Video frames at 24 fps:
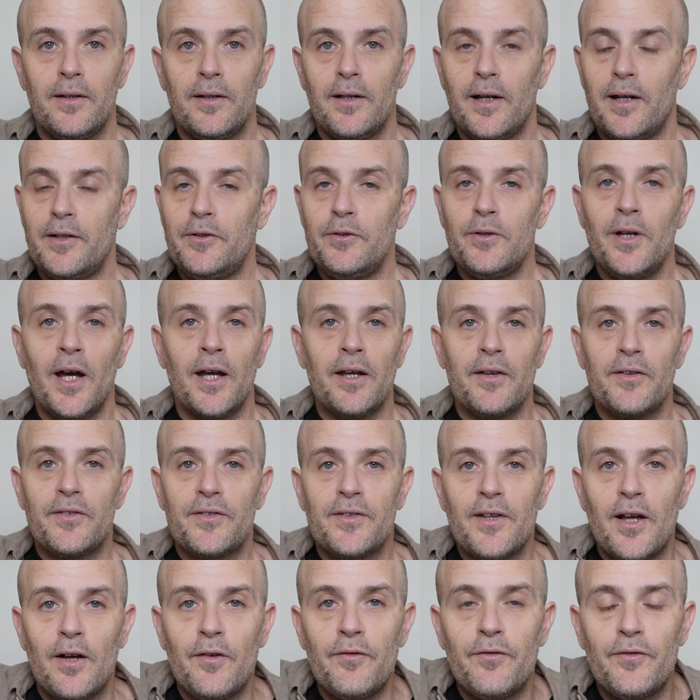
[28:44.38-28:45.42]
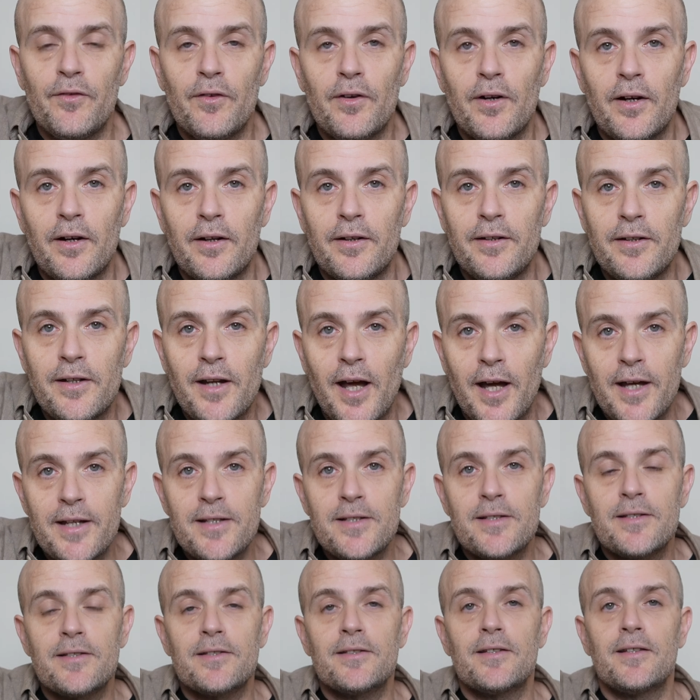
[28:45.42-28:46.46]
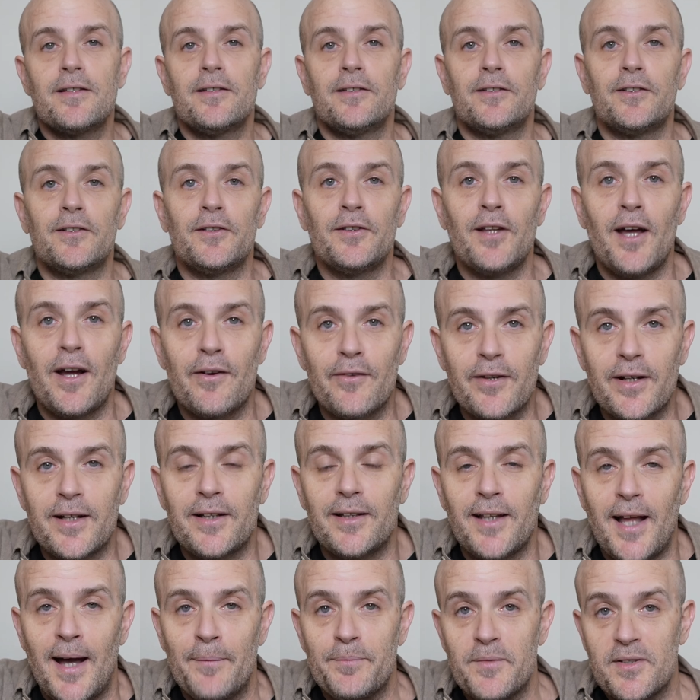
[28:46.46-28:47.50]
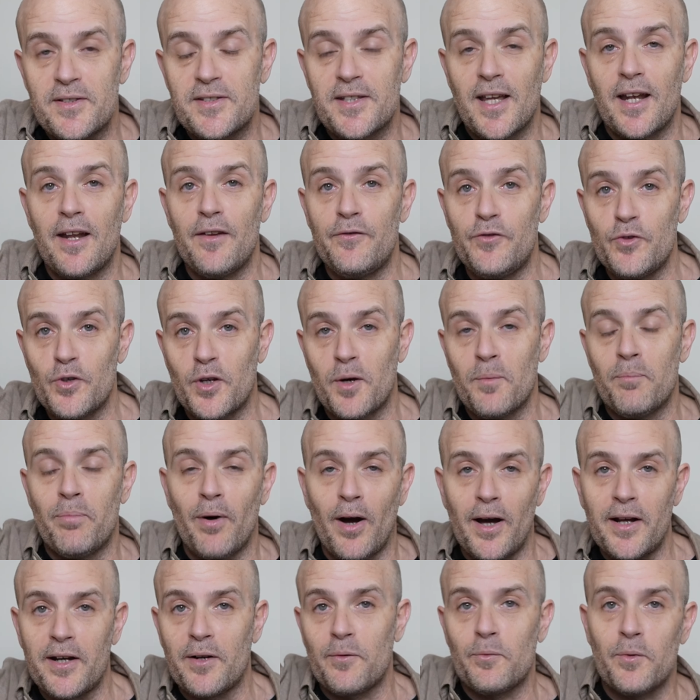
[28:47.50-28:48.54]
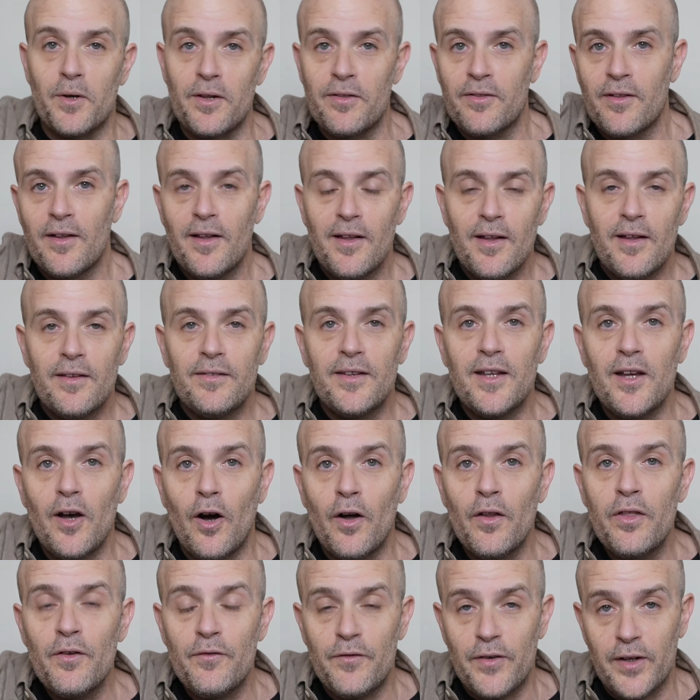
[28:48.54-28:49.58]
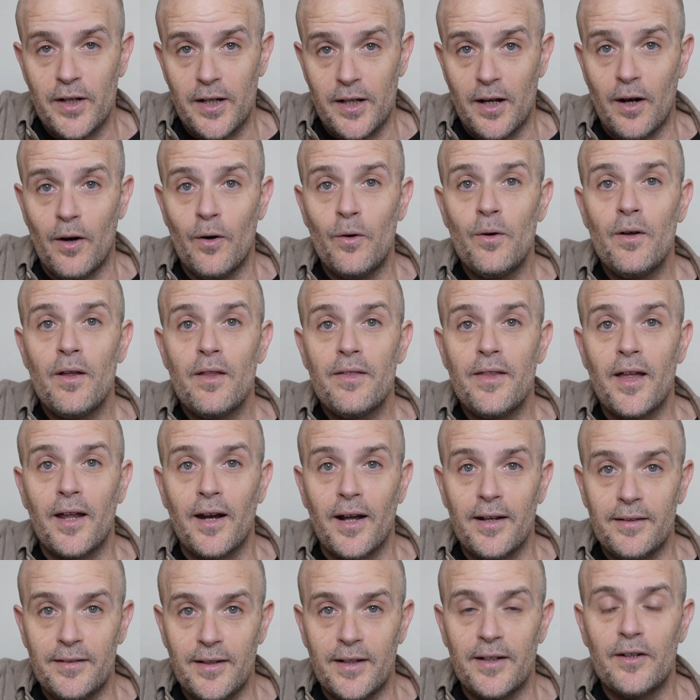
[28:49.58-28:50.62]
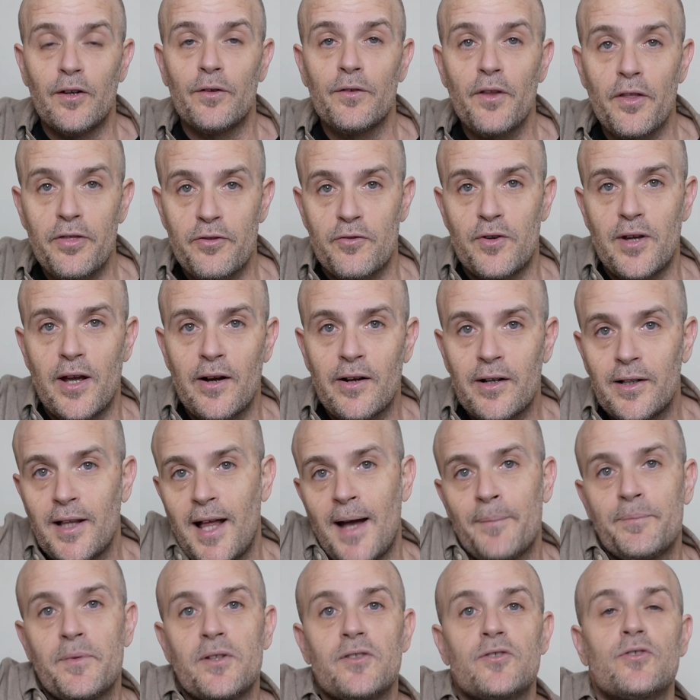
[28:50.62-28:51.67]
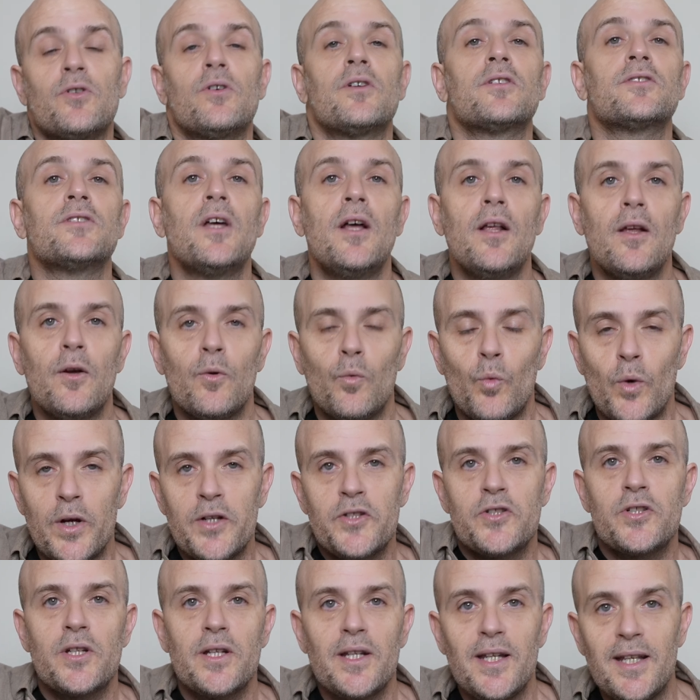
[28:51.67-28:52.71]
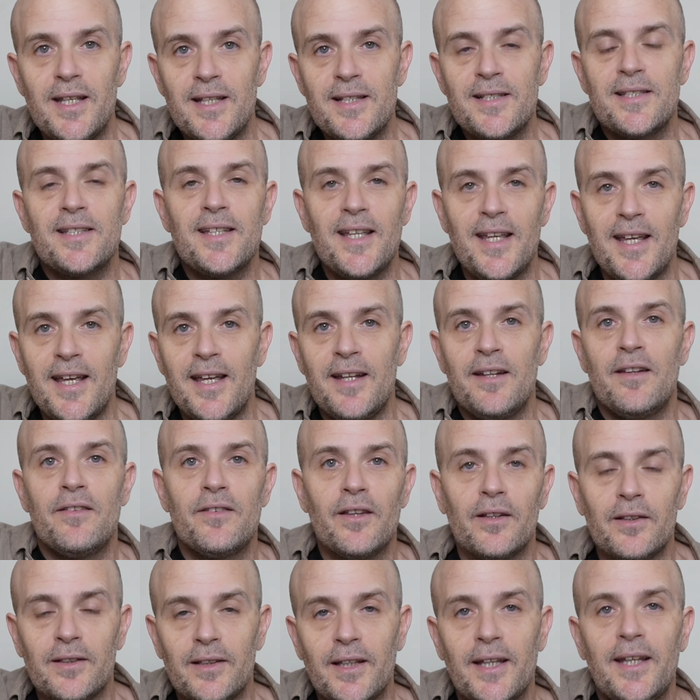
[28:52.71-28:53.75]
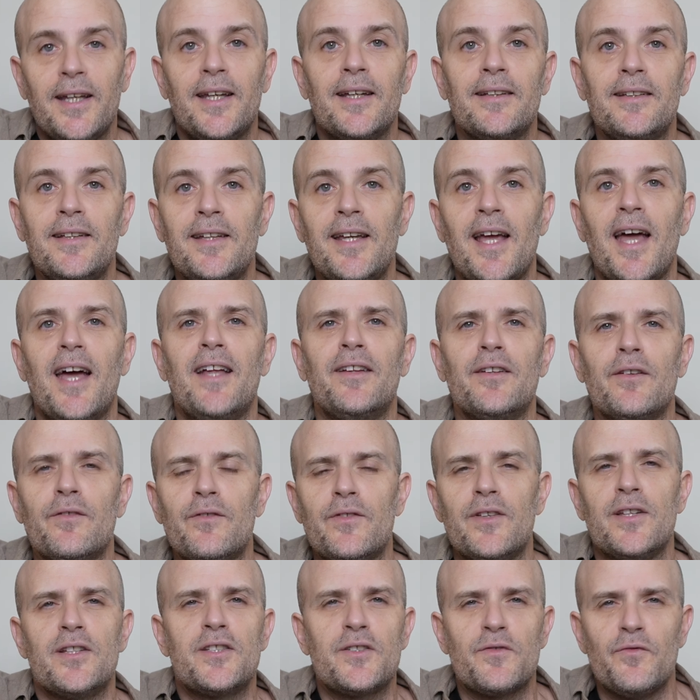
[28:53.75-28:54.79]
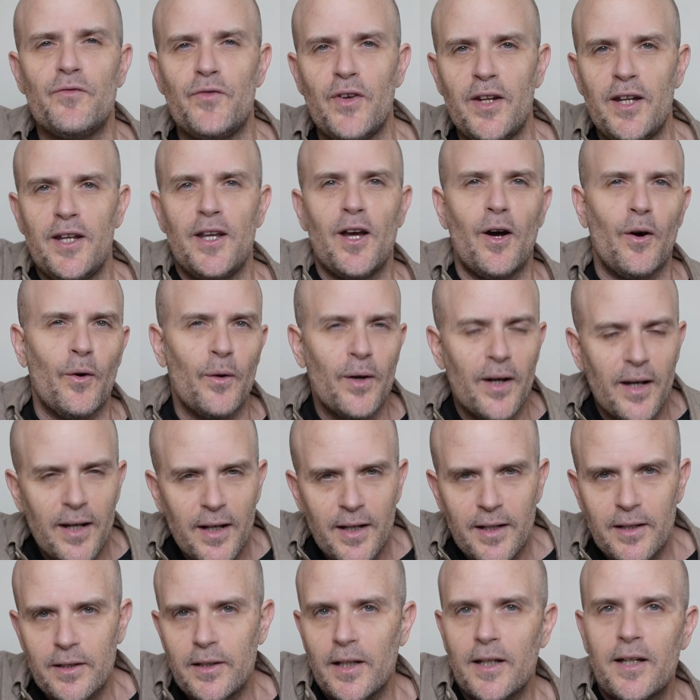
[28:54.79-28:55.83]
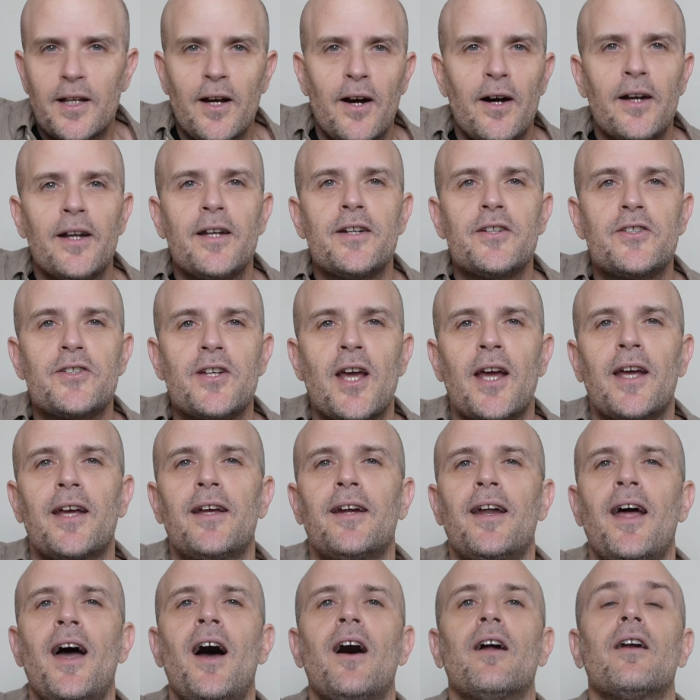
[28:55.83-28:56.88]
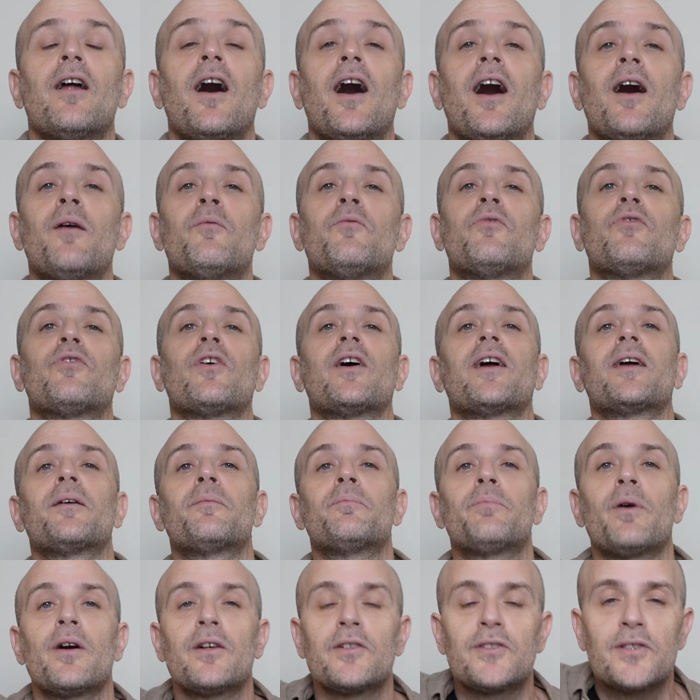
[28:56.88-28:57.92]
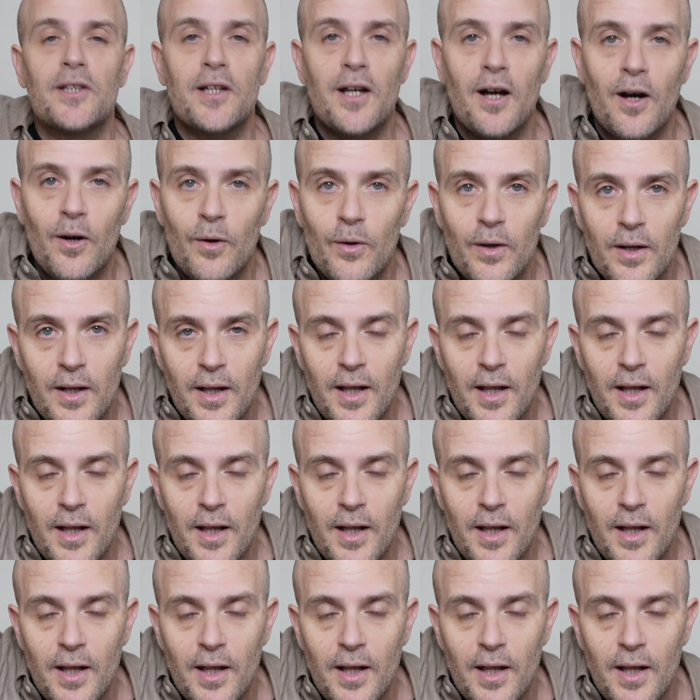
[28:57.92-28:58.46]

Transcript: And you got yourself a nice little Eric Clapton set if you combine it with the other video that I did on the 3 Eric Clapton songs, which is in the link at the end of this video. Click on it and check it out. I'm Frank Persico.